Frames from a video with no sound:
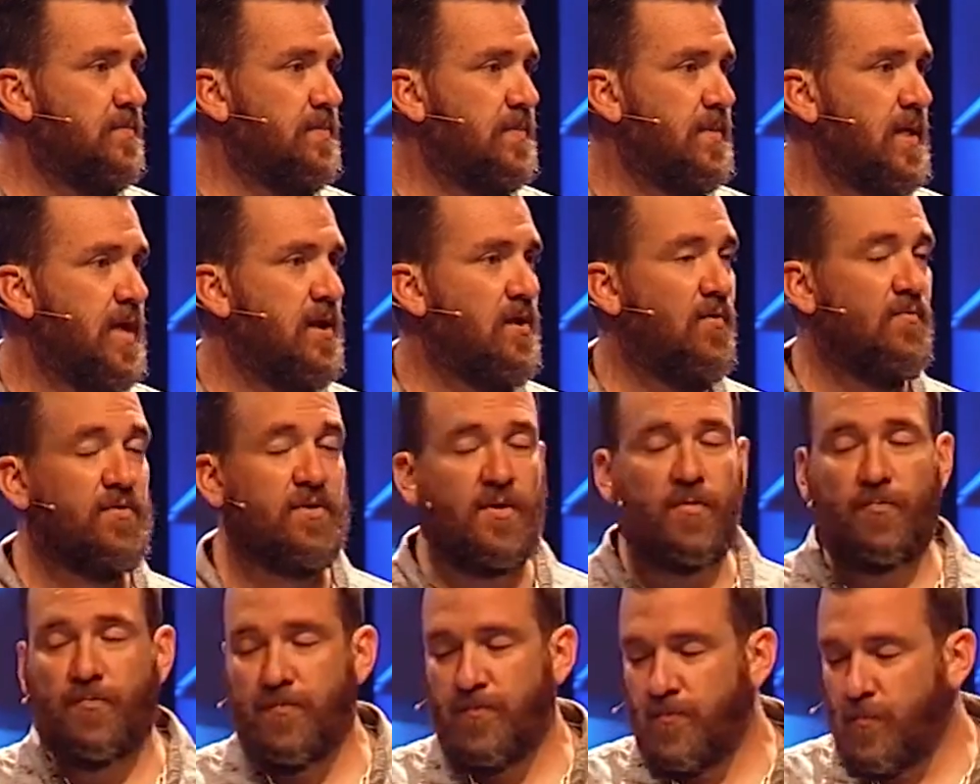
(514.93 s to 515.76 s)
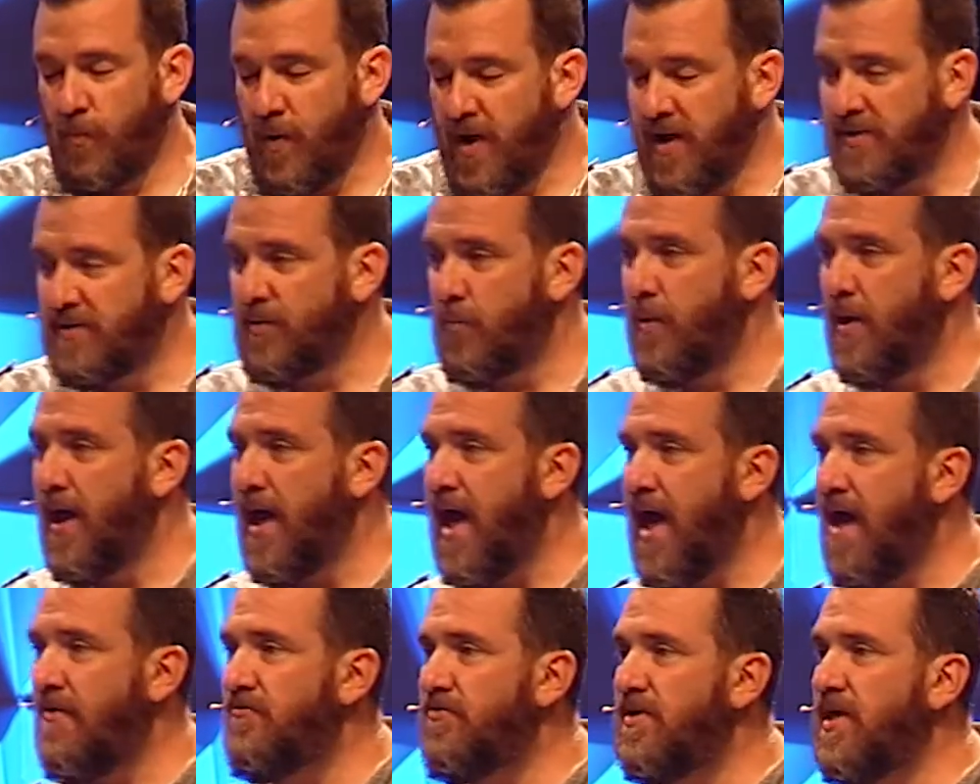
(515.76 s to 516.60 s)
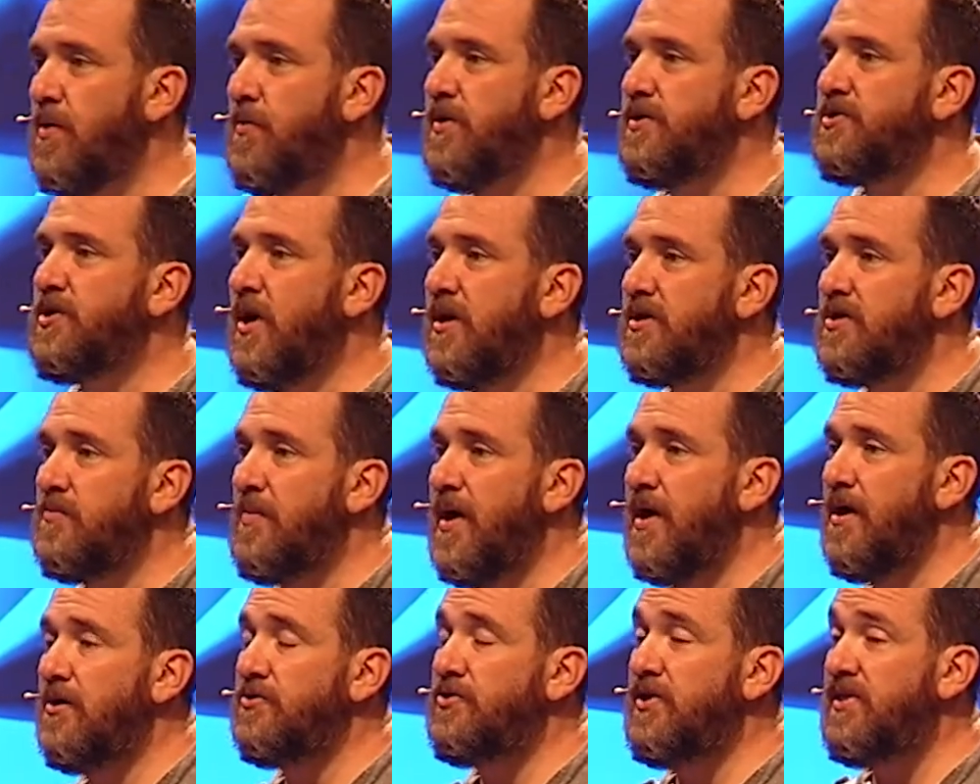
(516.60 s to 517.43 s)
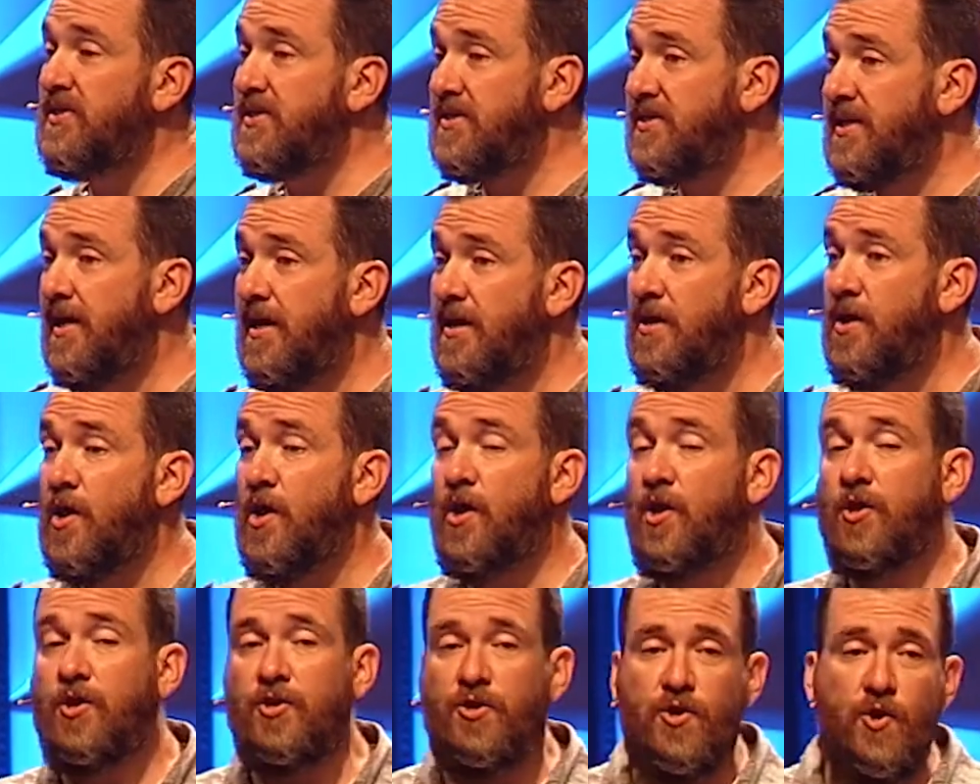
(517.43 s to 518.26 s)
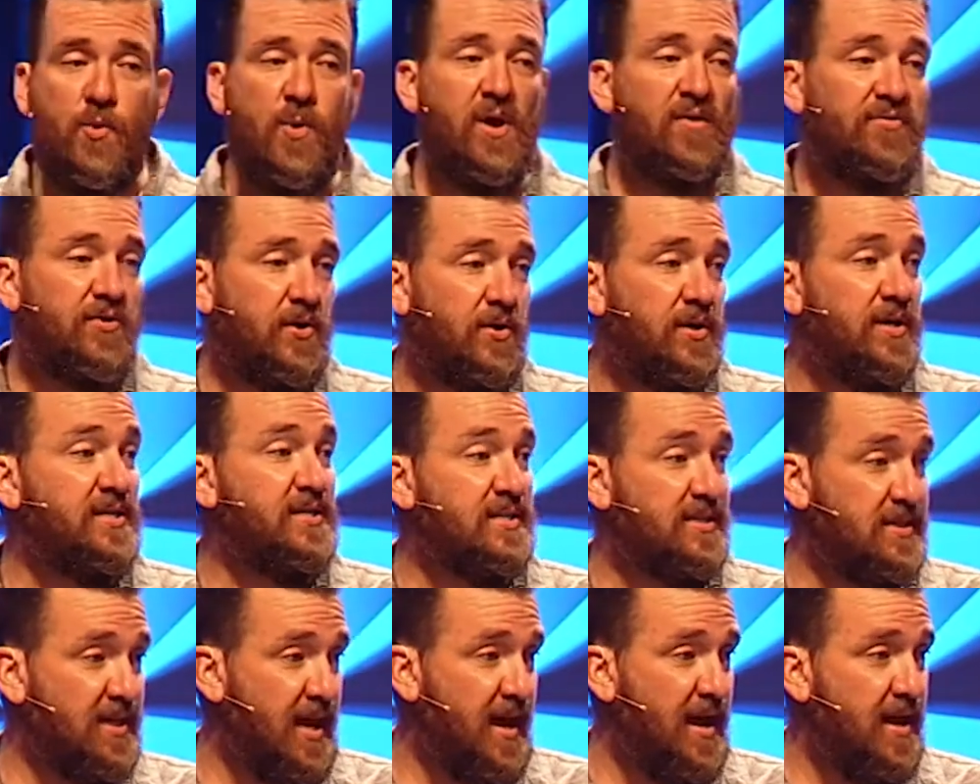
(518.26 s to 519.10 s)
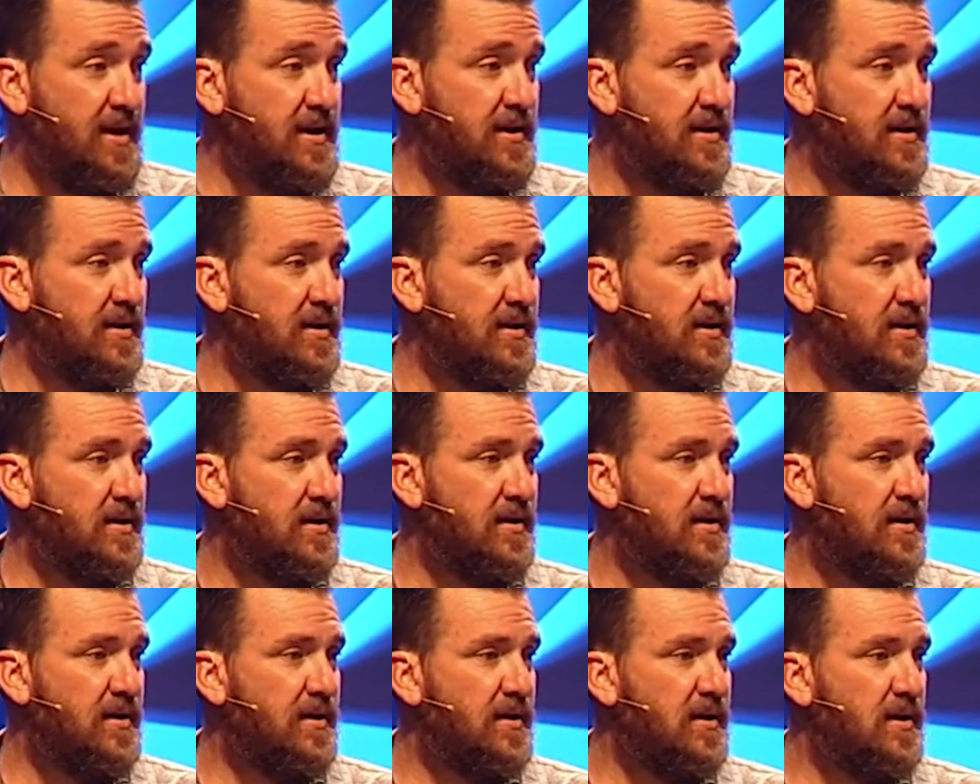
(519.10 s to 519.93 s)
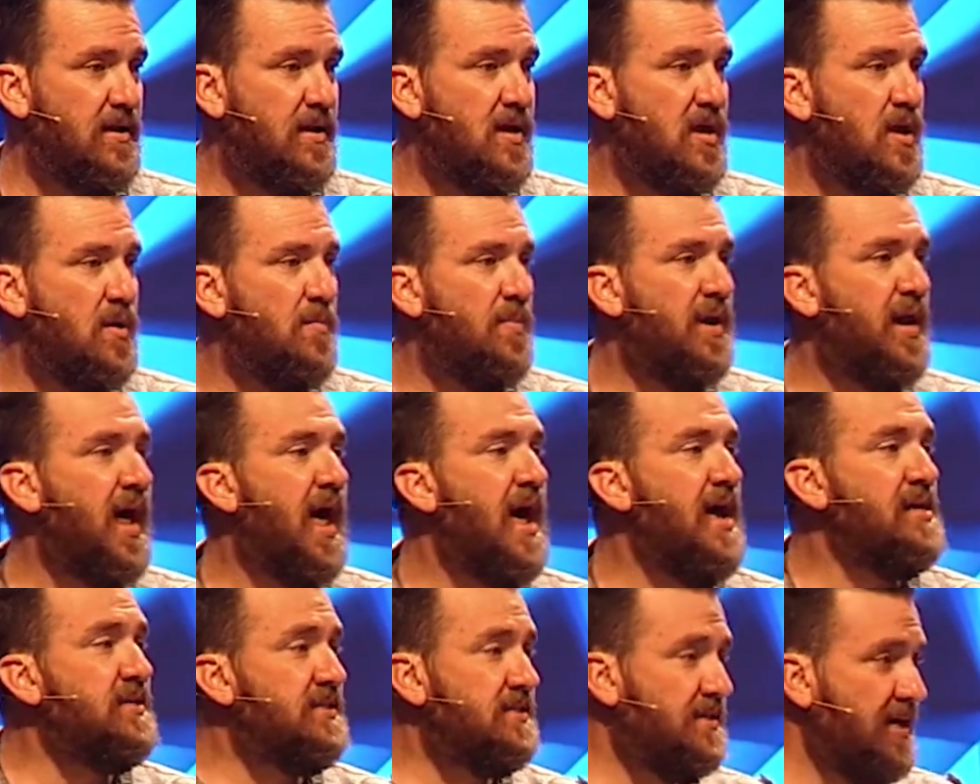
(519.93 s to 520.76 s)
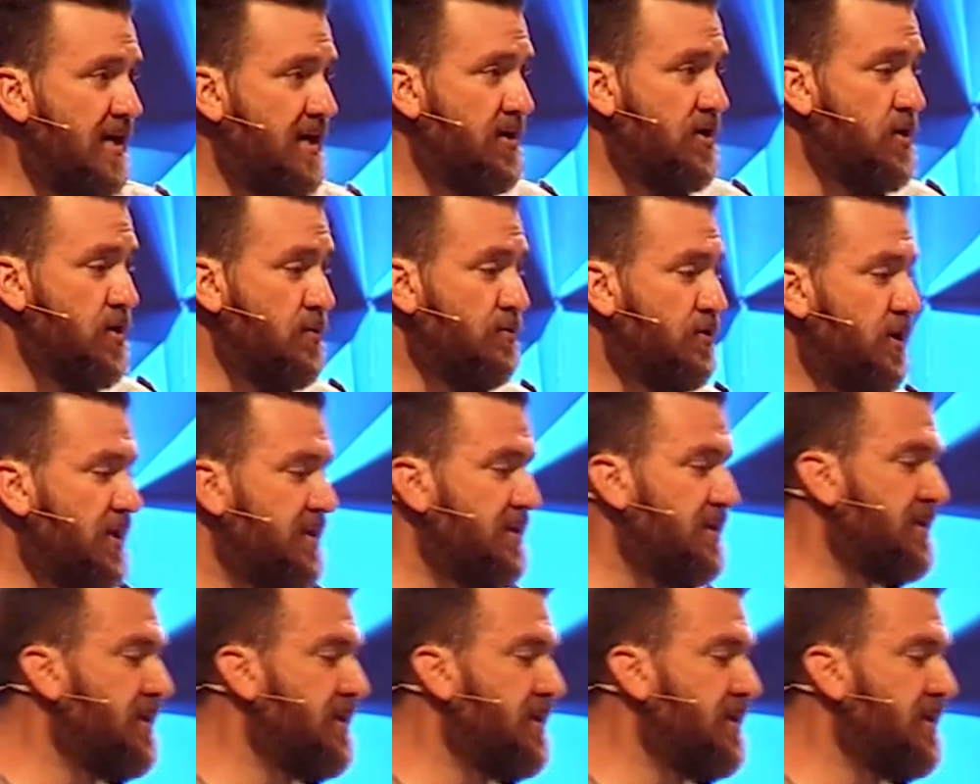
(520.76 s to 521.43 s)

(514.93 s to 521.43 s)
And over the weeks that went after that, we talked about how Jesus said, you have heard it said, but I say to you, Jesus